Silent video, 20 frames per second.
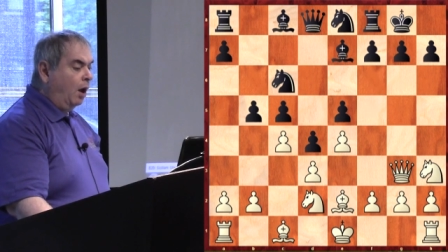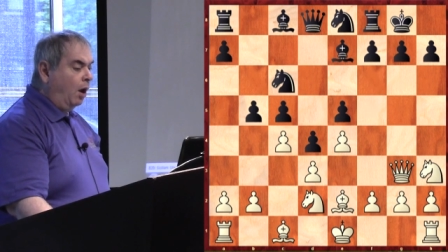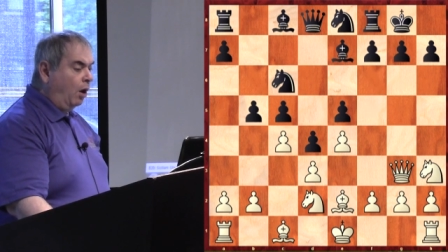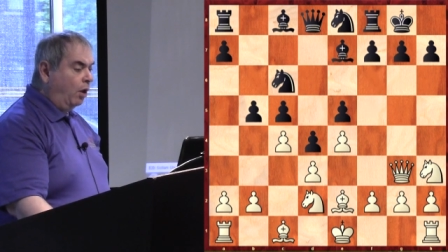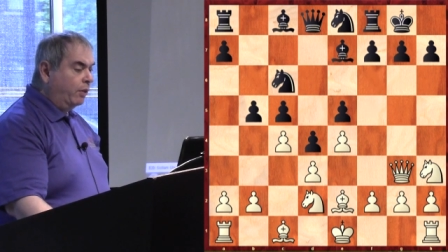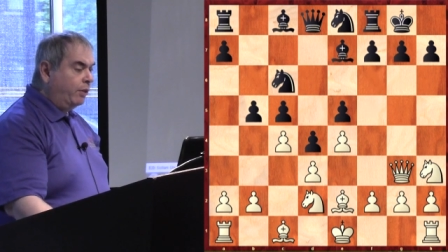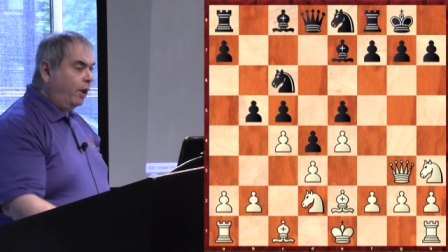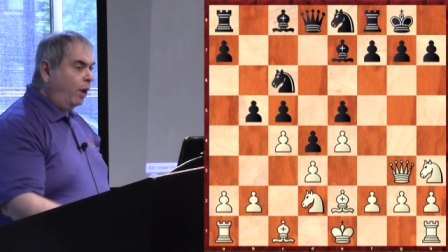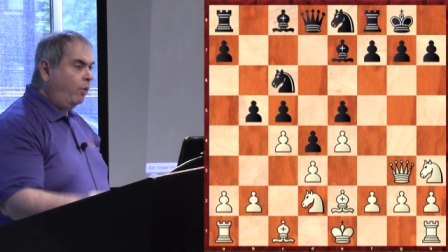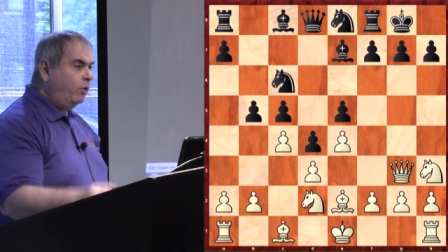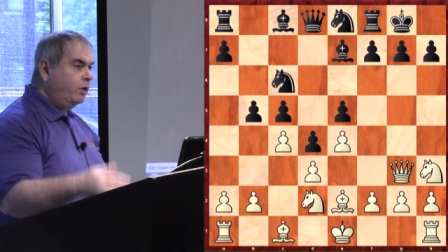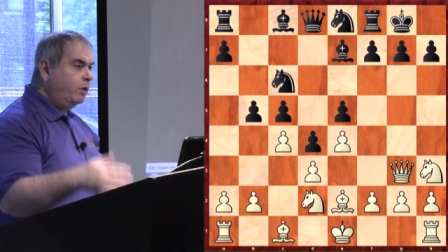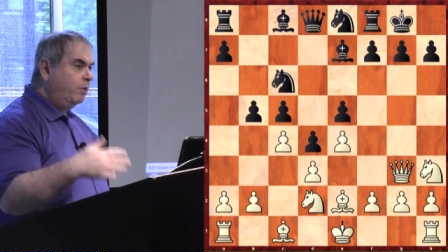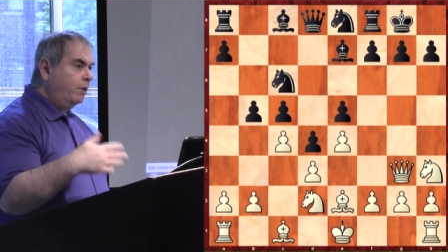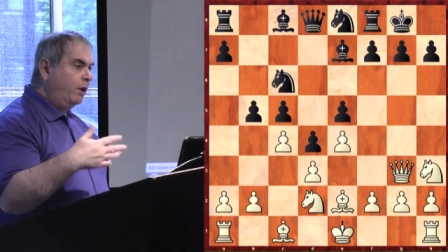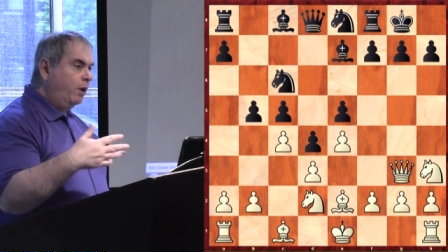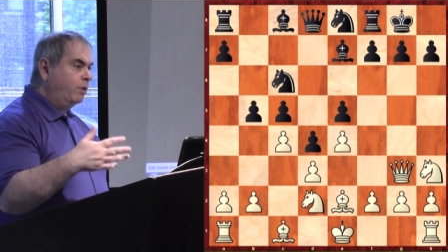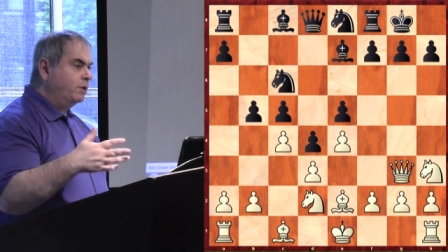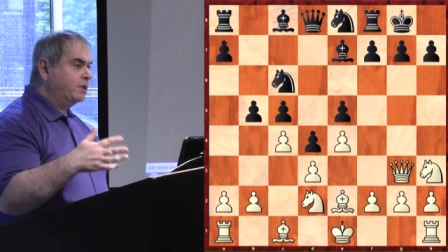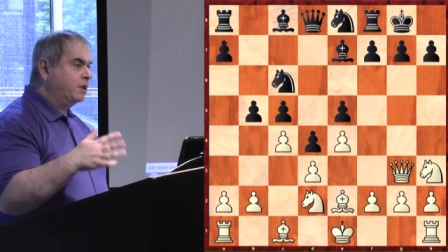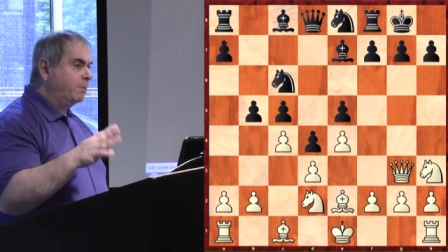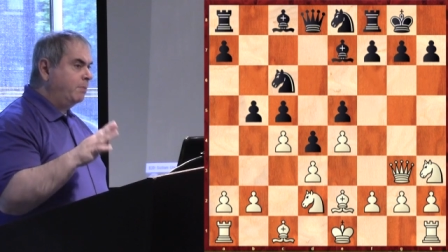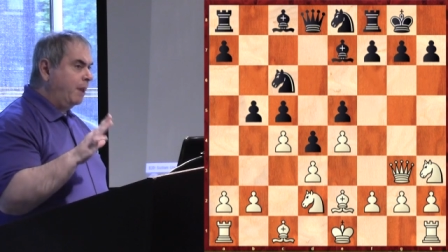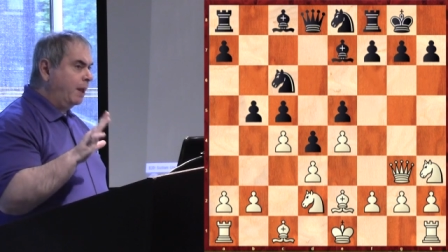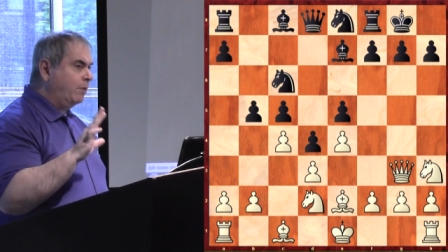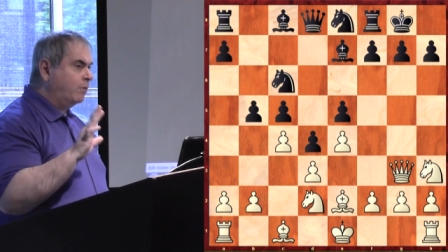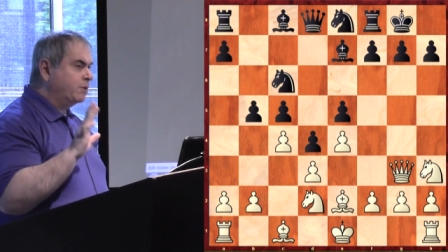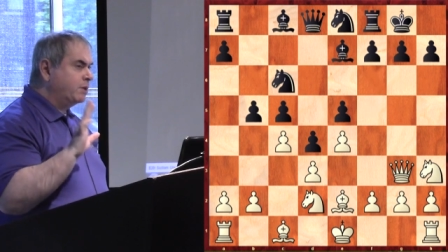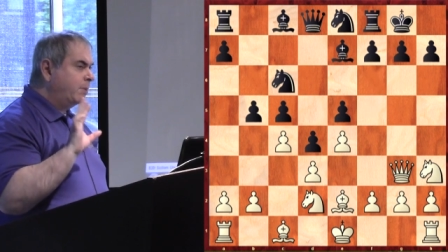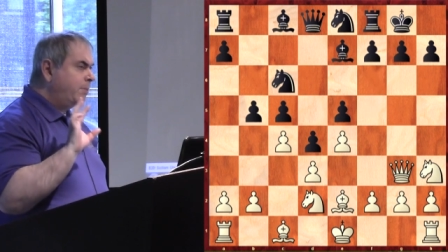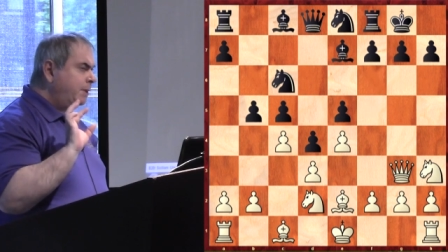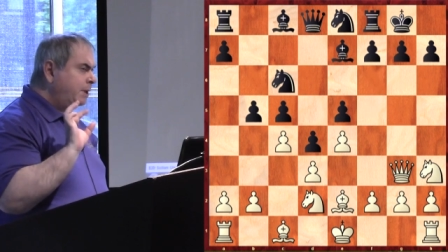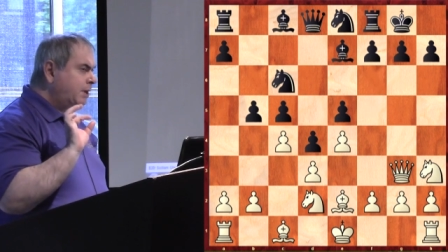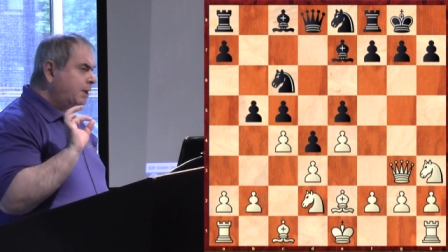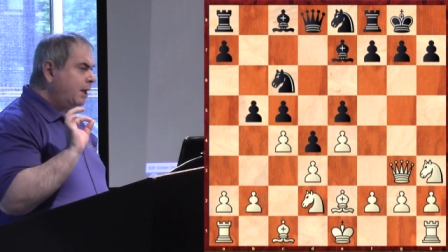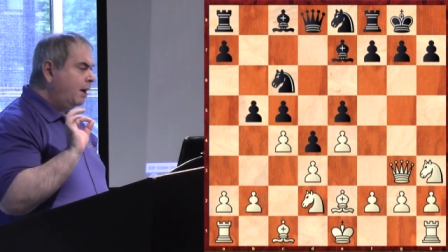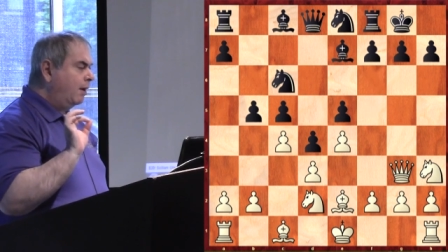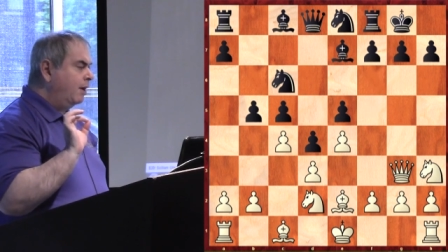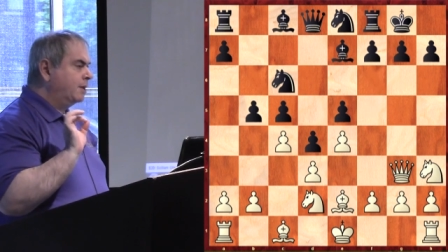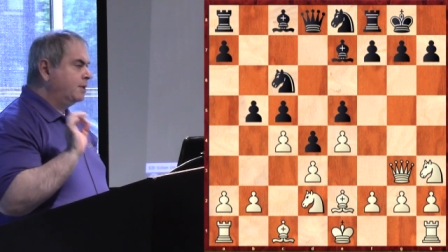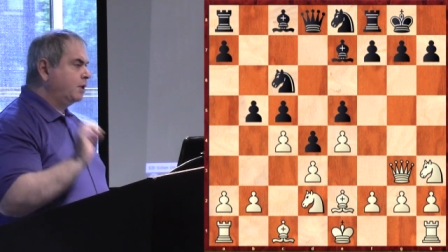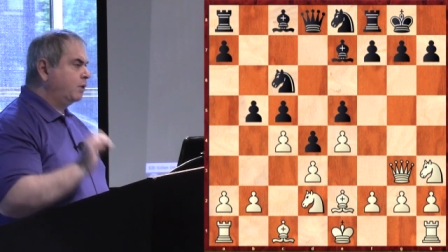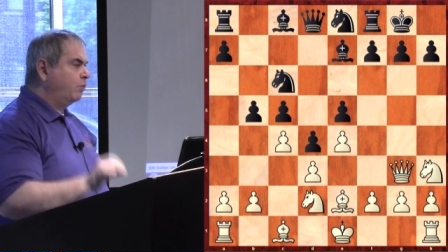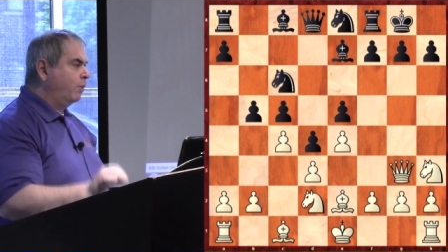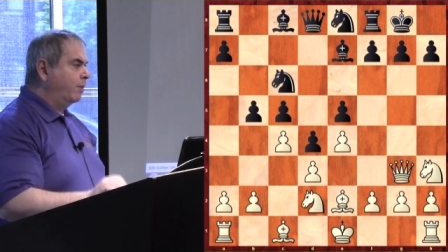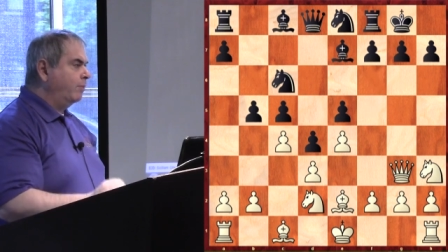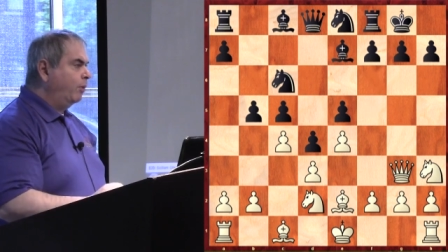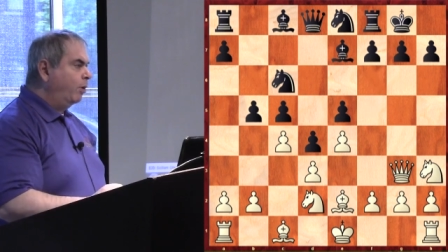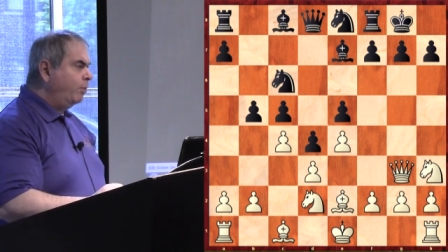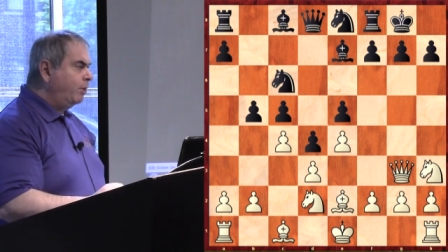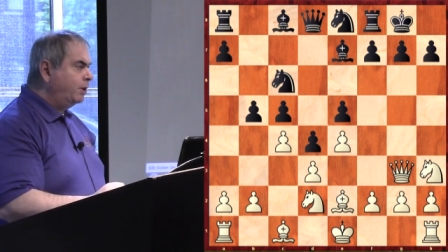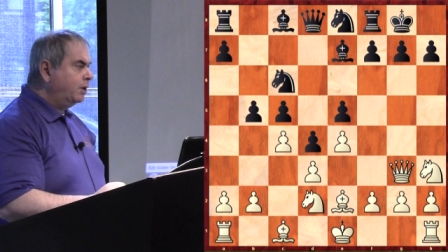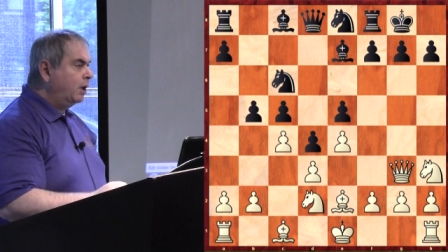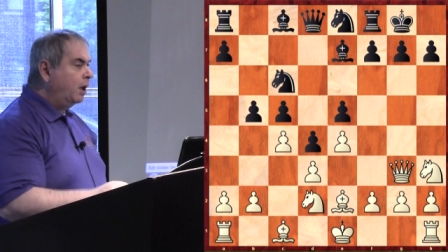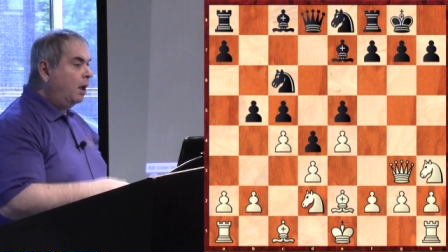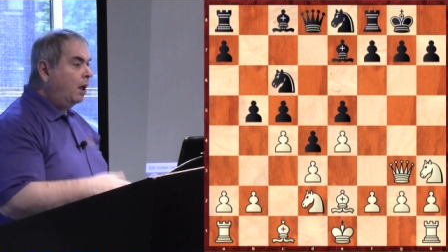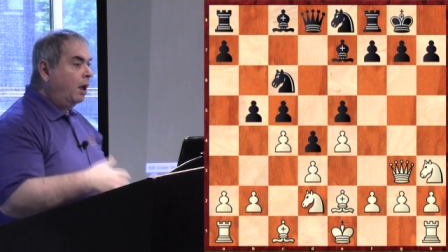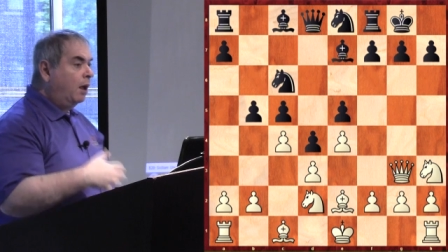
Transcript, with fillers: Although you will notice that black was a bit careless at one moment,